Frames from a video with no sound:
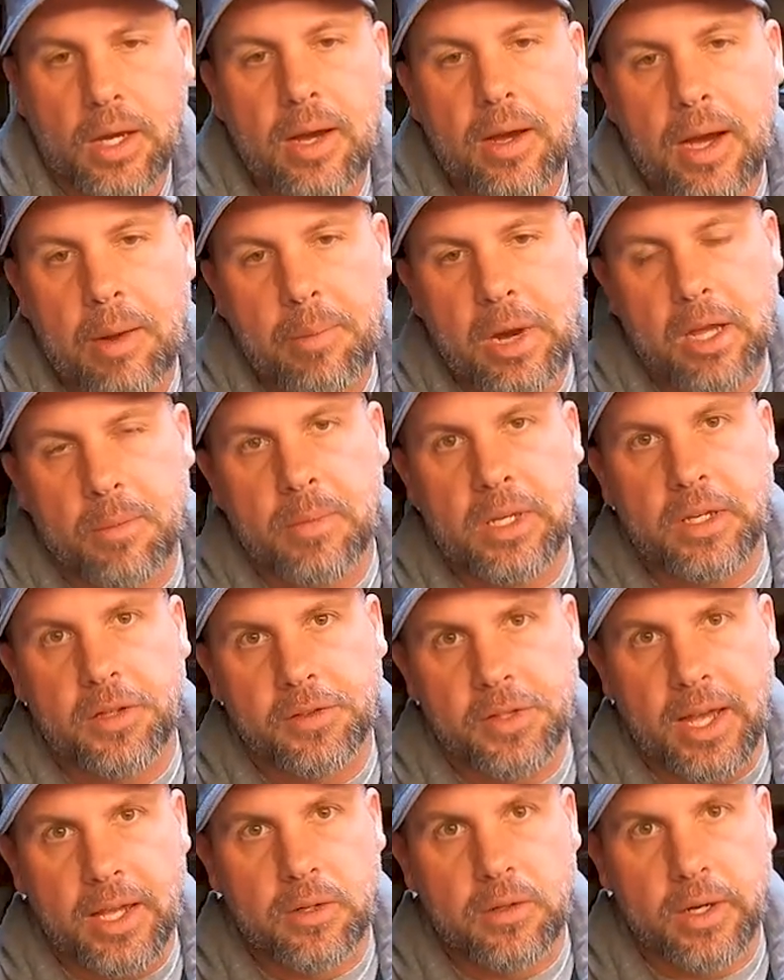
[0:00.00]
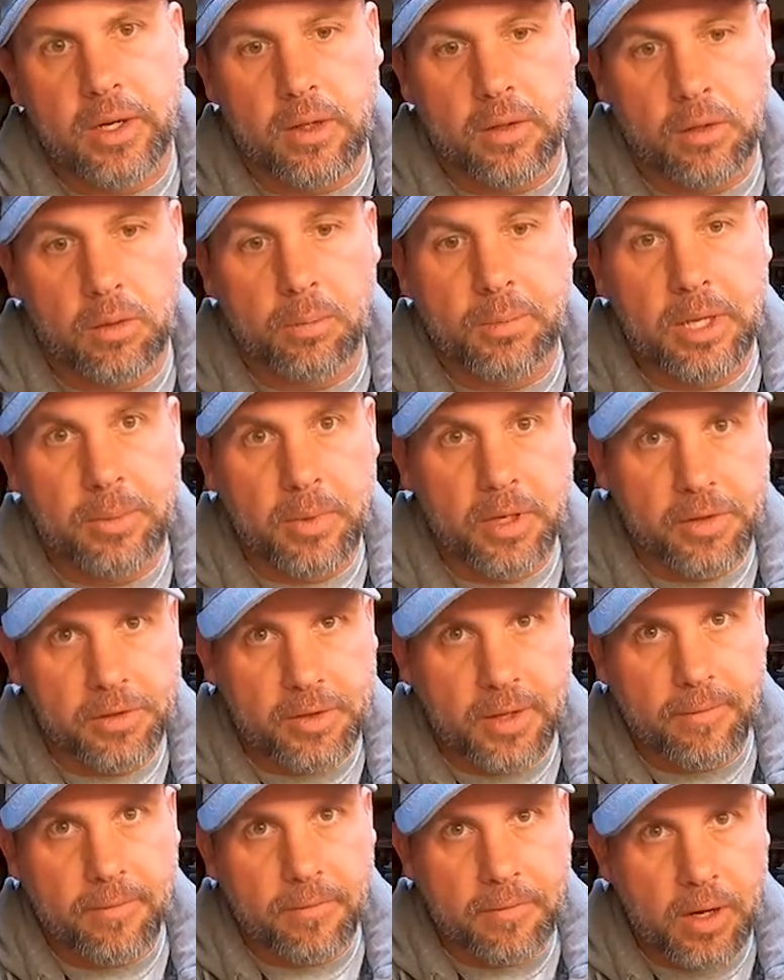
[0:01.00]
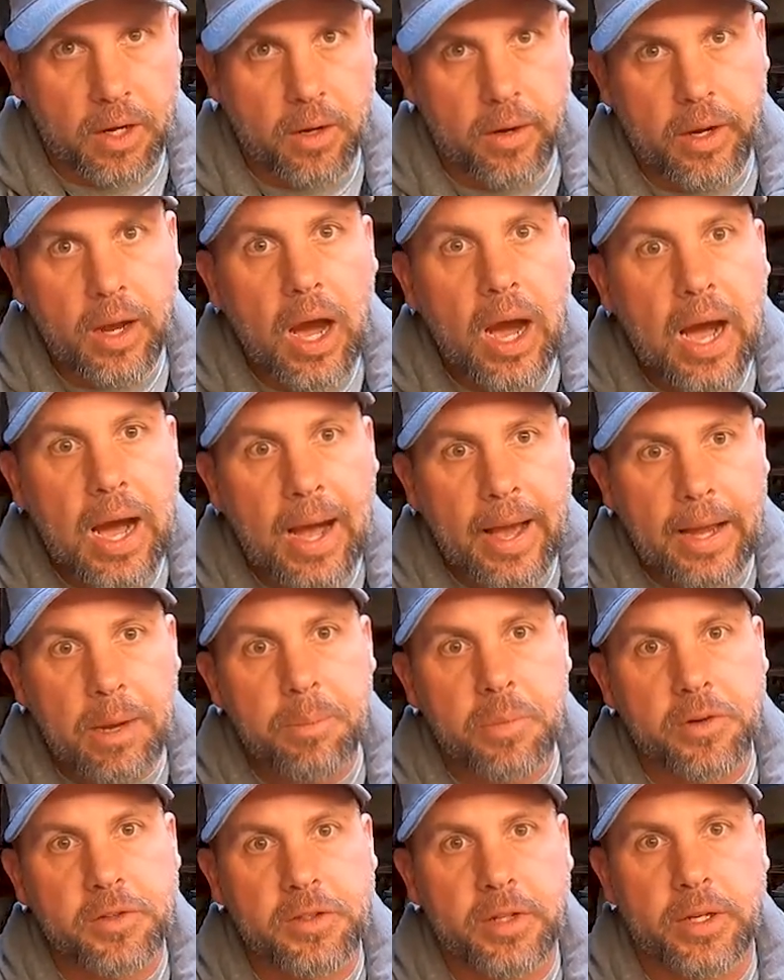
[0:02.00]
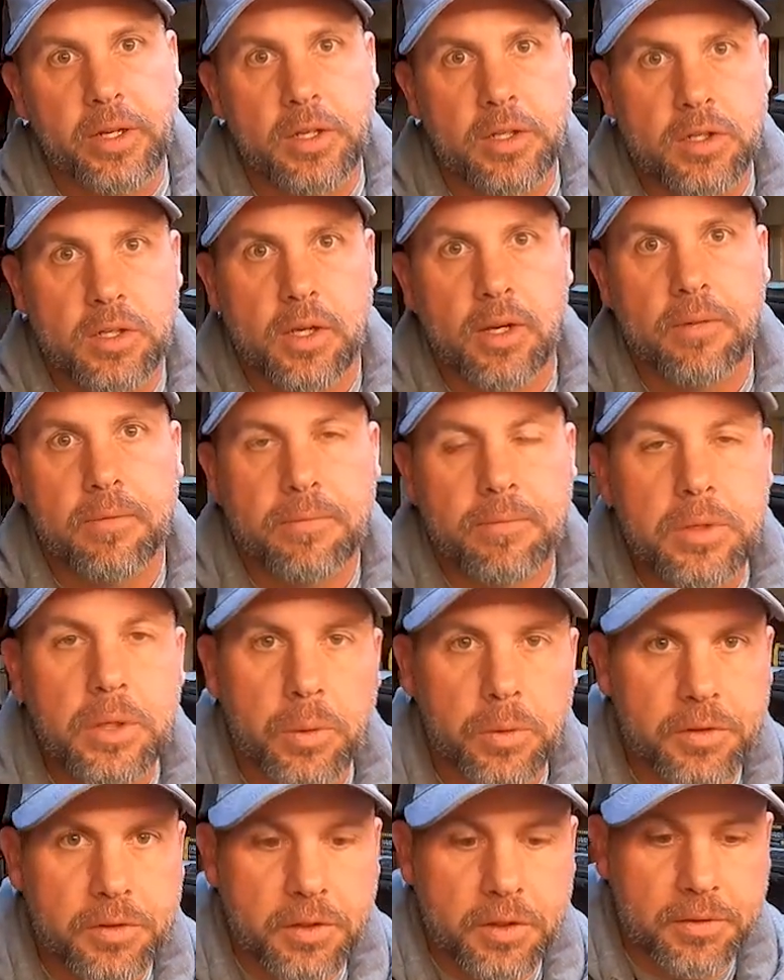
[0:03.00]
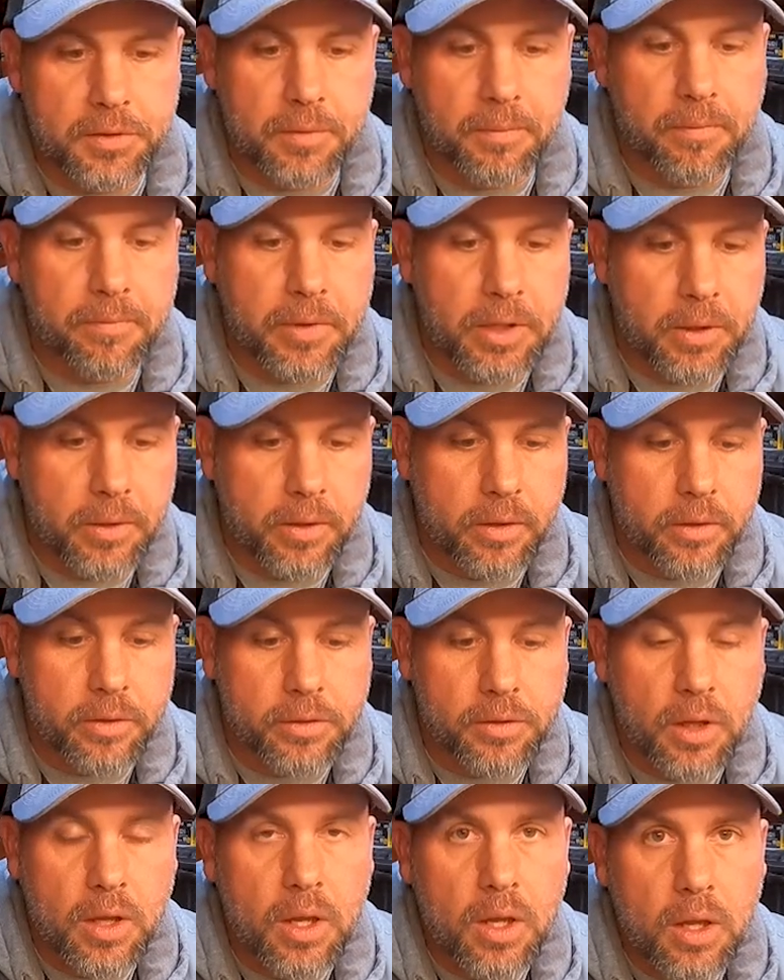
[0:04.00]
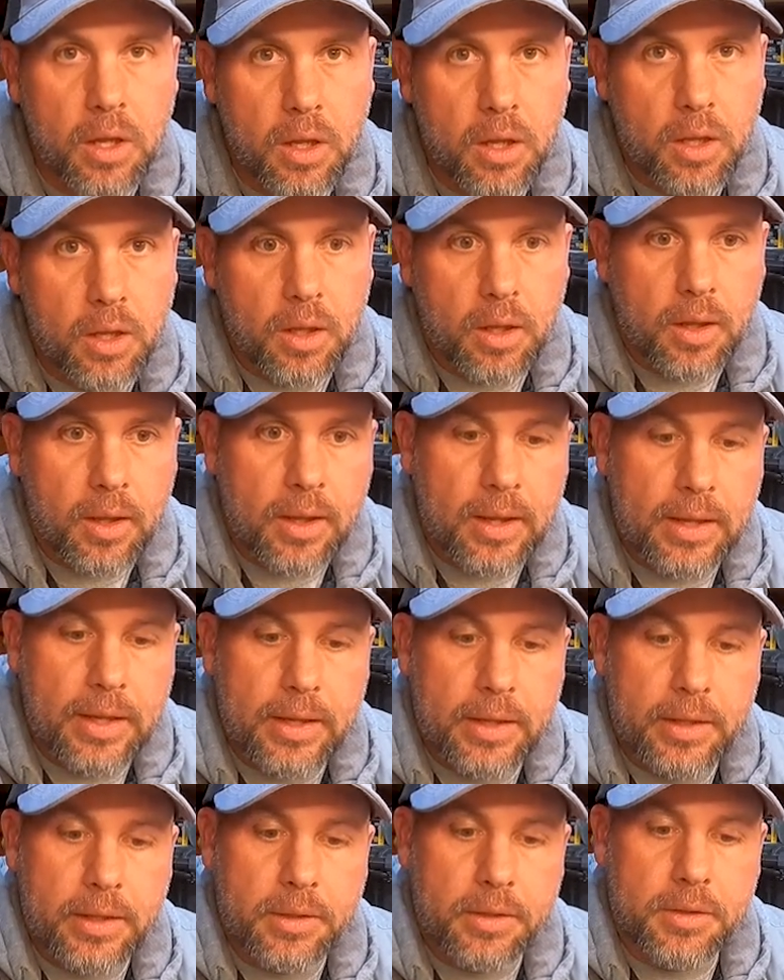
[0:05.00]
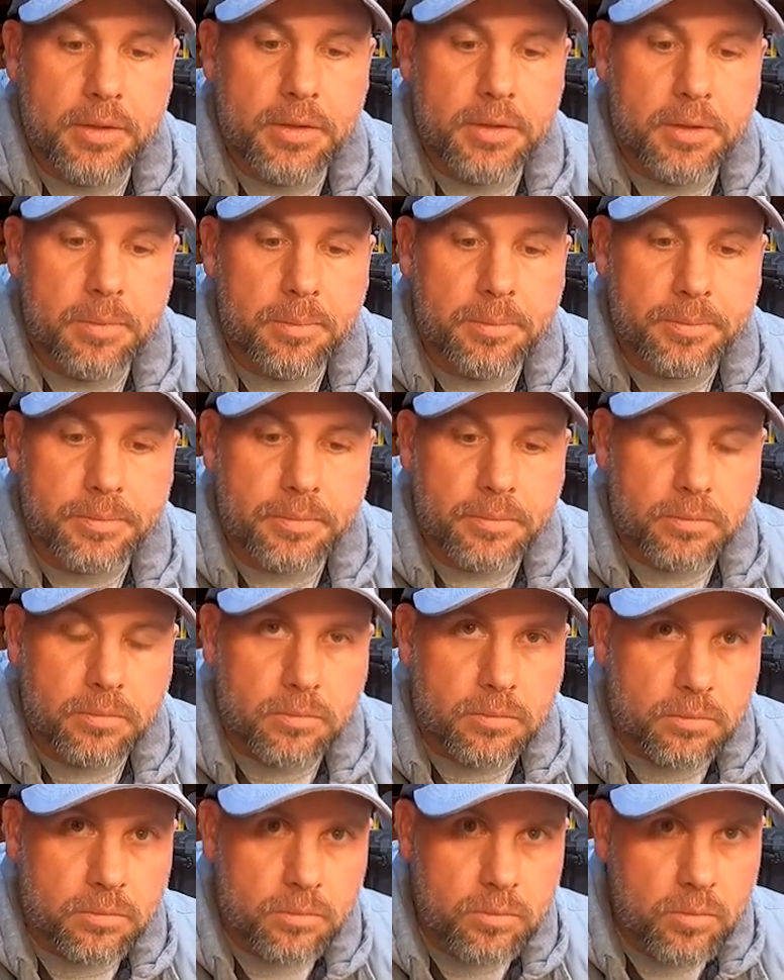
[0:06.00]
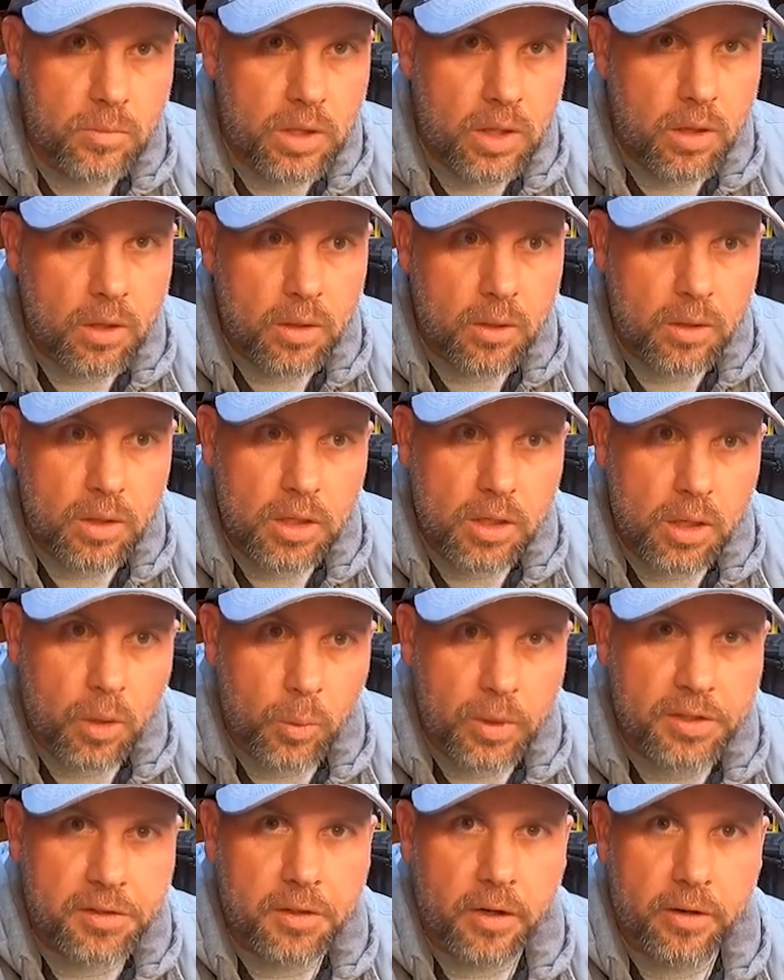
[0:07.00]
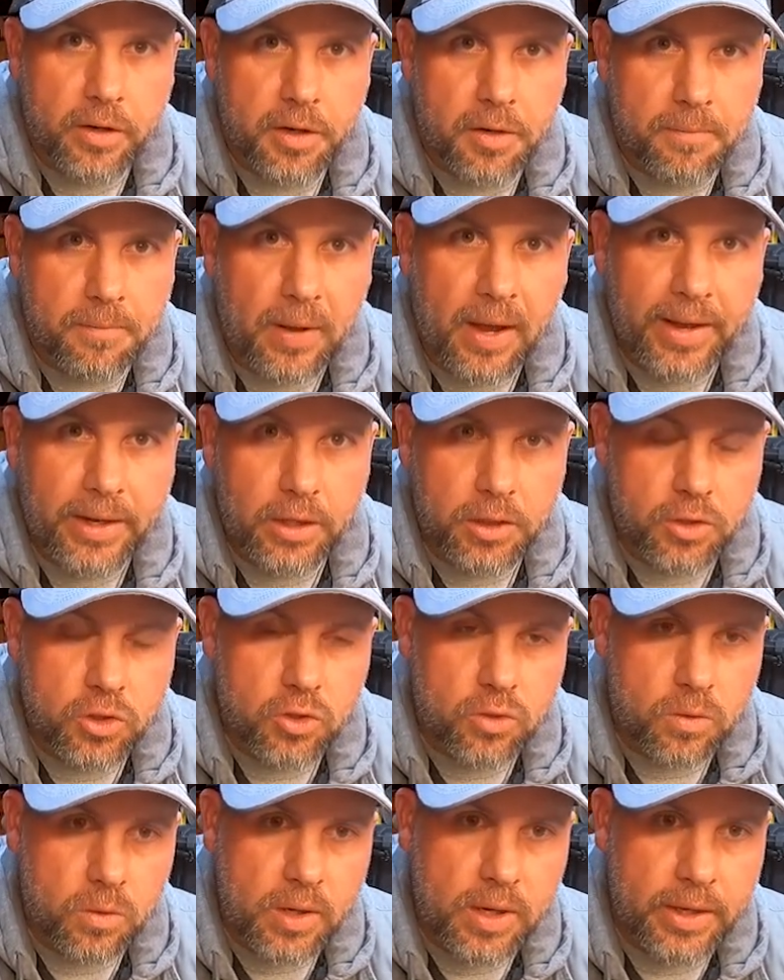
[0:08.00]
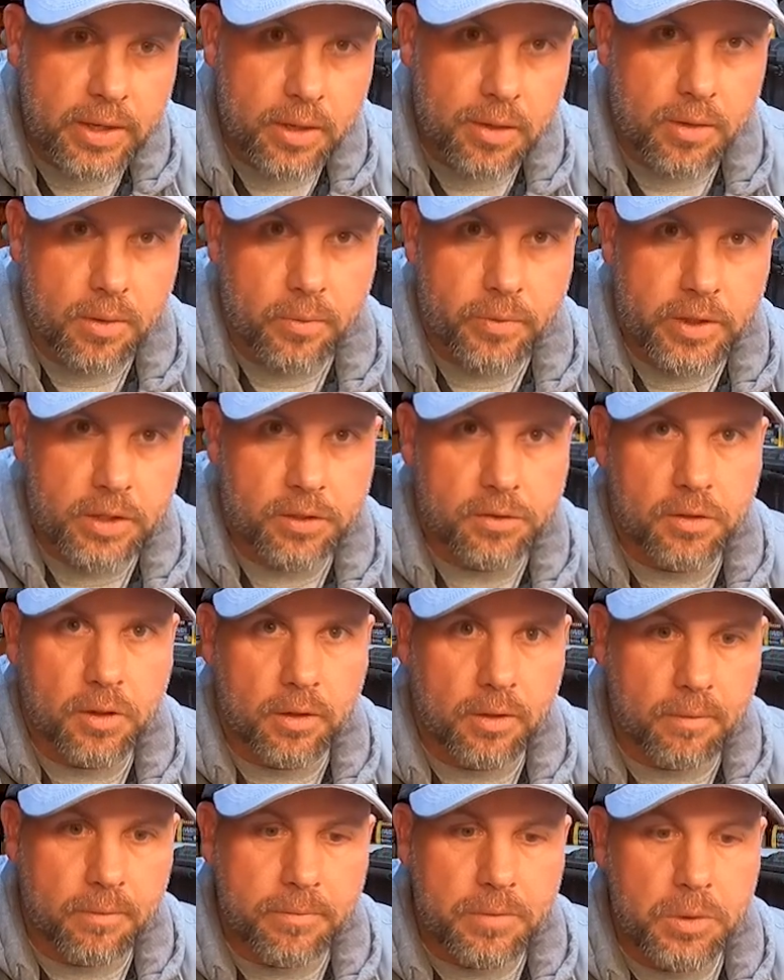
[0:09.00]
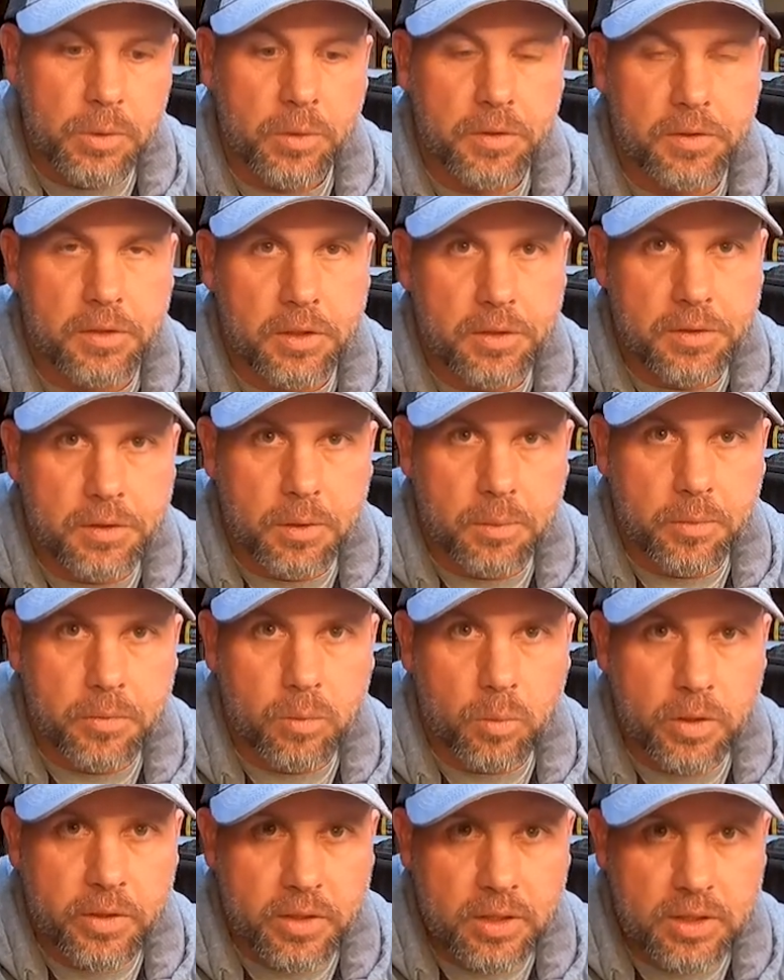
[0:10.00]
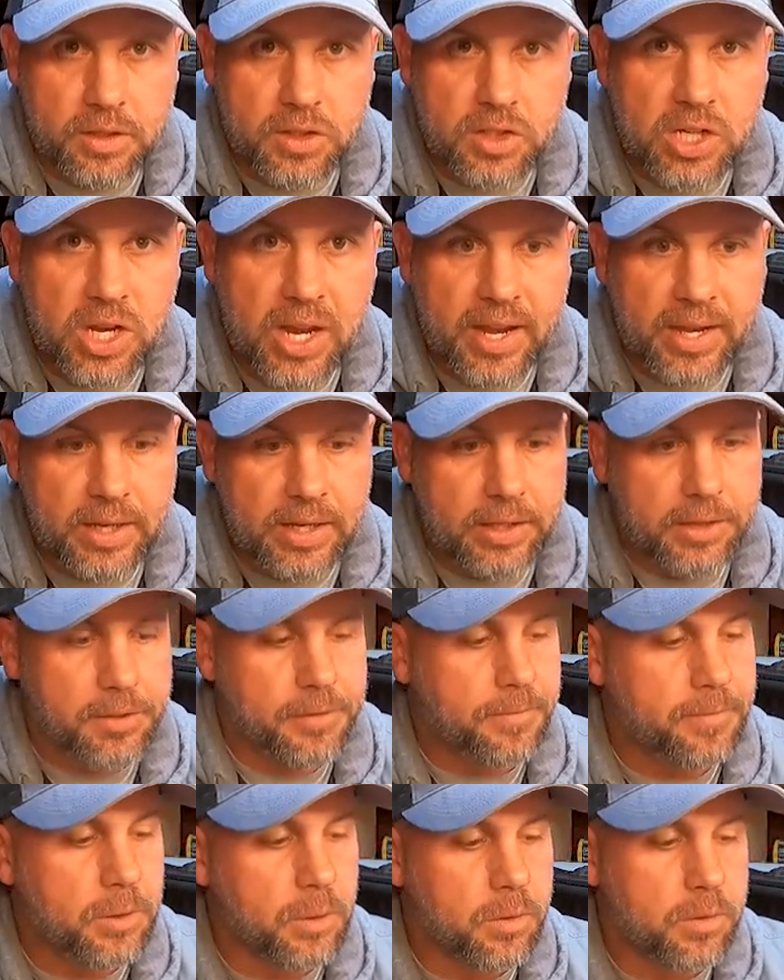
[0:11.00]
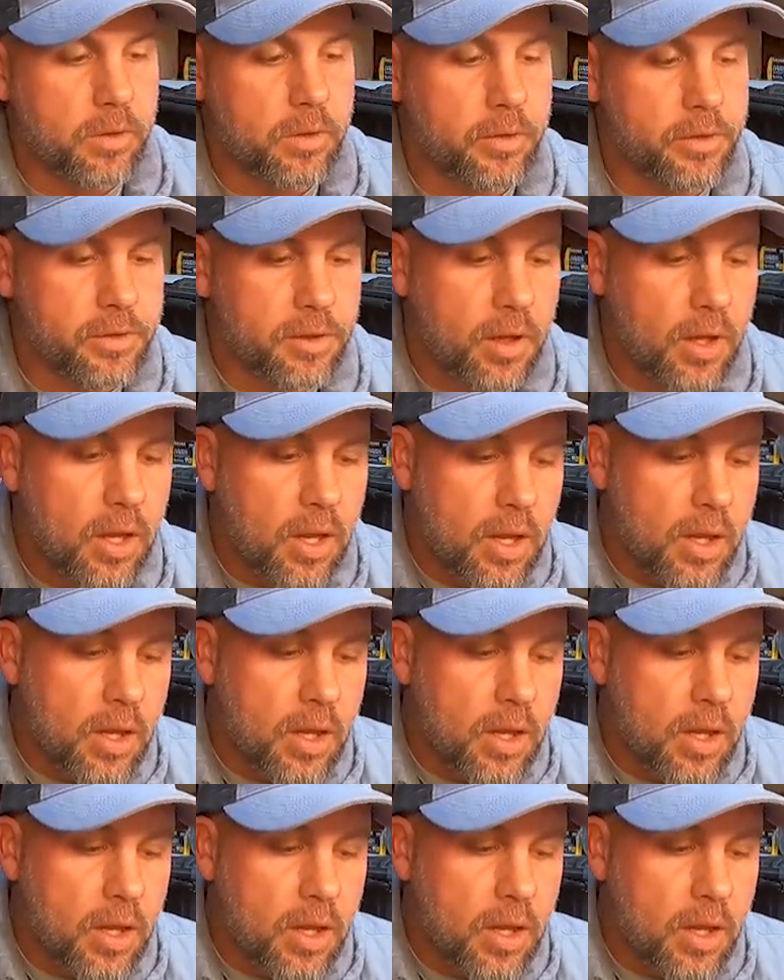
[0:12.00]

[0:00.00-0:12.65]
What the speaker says: I might be exaggerating a little bit, but is a very high percentage of fuel system failures. And, you know, we started to find a trend on these certain fuel systems with these Chinese filters.